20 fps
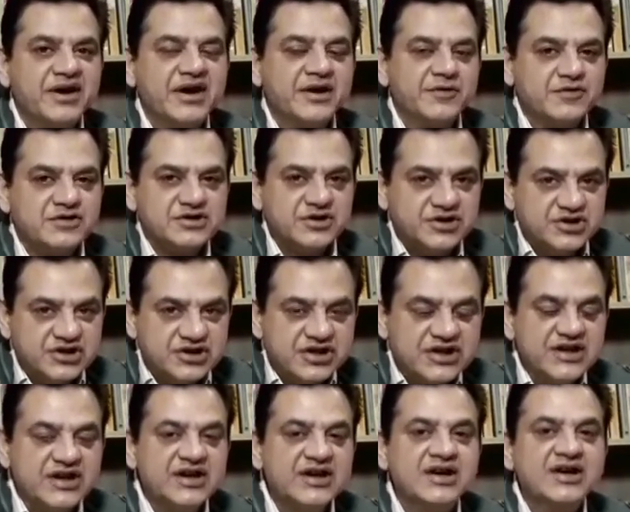It was a
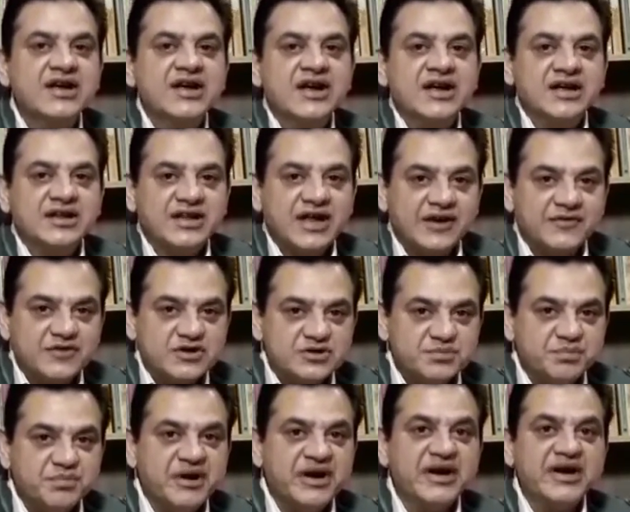deal that was
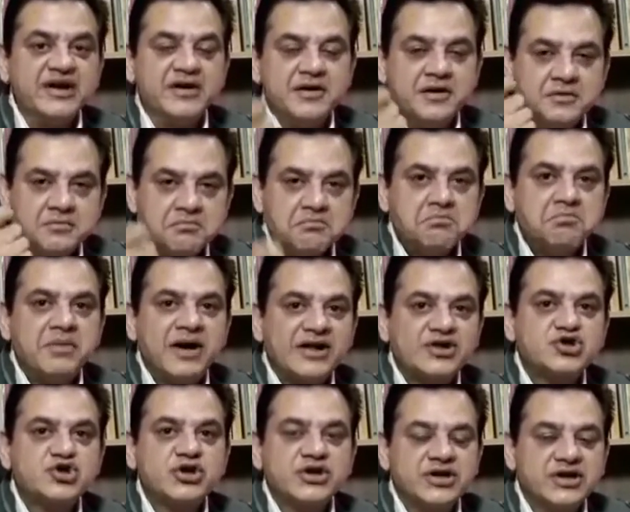made
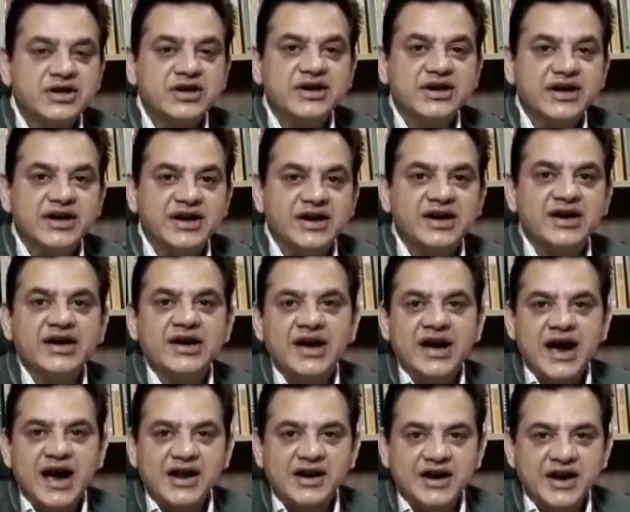much earlier,
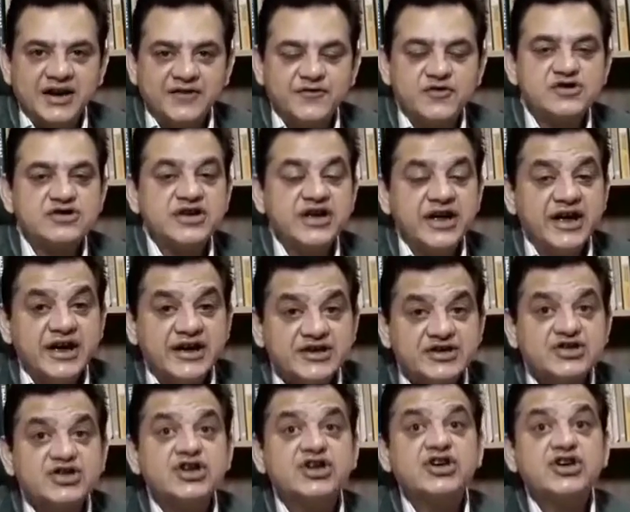and it was
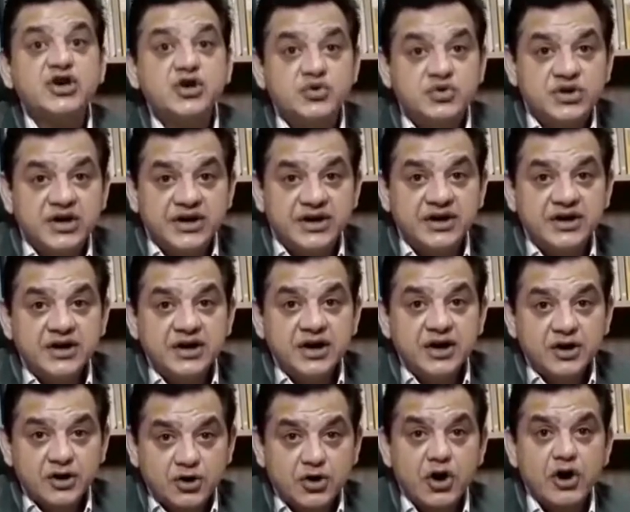executed
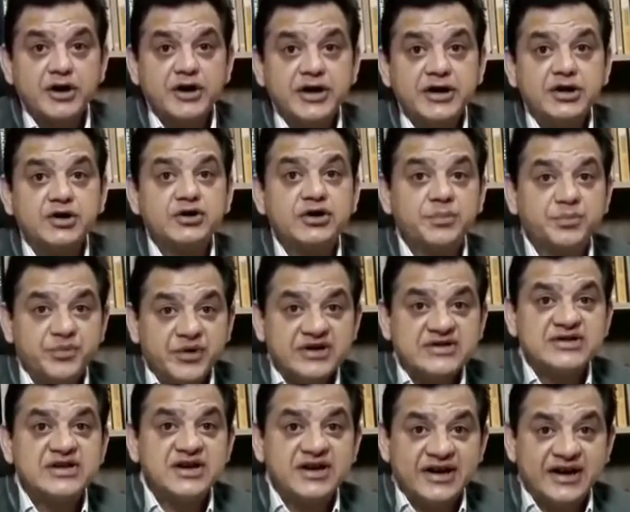according to the
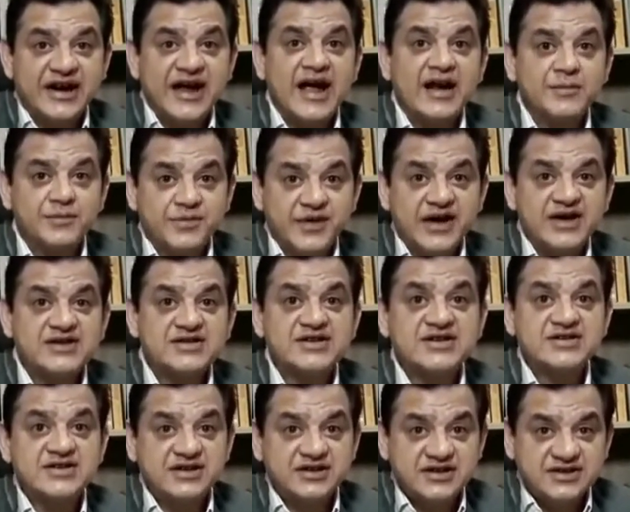present land
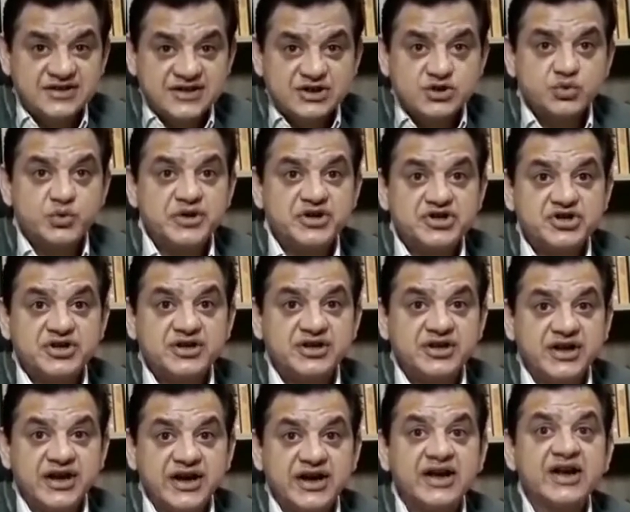prices and the situation
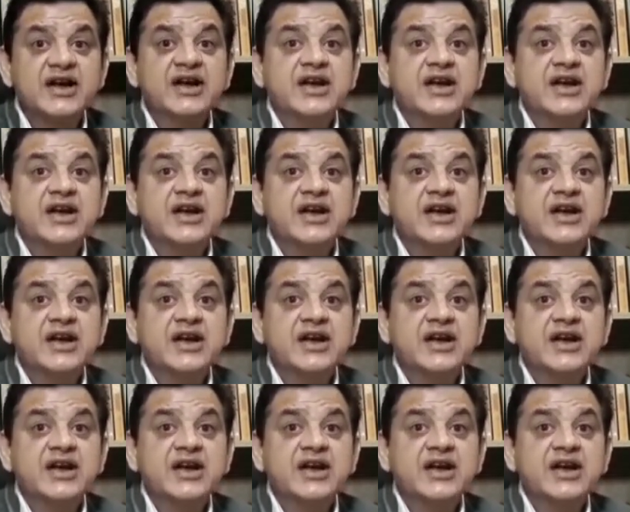there.